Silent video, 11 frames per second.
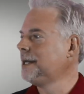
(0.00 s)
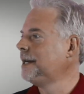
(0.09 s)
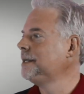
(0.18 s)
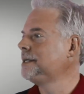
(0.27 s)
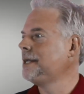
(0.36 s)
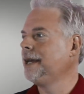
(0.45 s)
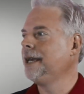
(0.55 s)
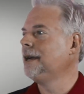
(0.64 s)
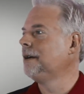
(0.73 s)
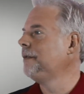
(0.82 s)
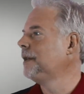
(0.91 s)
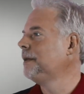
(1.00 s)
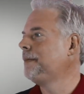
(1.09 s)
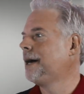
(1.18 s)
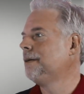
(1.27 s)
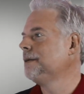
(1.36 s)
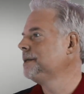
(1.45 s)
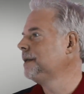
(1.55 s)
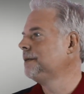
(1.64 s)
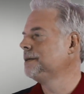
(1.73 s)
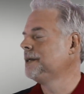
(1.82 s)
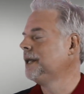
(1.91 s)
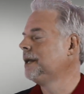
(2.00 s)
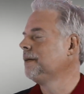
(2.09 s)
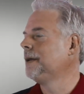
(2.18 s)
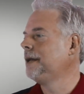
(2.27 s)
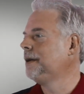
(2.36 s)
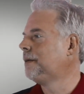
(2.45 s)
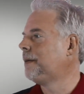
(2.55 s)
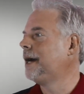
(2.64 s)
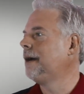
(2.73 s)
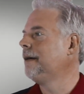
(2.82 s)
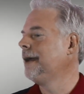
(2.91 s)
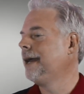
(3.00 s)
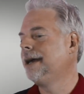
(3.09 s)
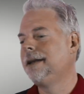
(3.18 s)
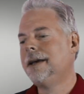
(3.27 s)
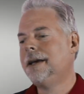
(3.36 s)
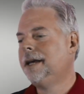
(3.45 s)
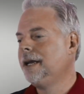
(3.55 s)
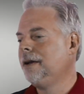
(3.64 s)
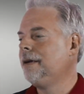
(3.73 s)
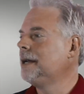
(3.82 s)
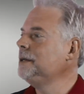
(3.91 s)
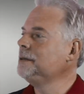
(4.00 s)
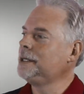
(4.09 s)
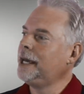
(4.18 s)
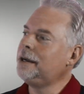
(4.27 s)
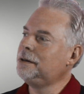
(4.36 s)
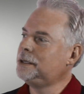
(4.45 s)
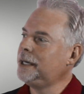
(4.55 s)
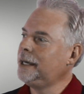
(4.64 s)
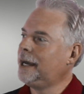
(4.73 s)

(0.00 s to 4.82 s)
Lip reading: sun's taking care of you on the power, so there's literally no wiring, and you're not using energy.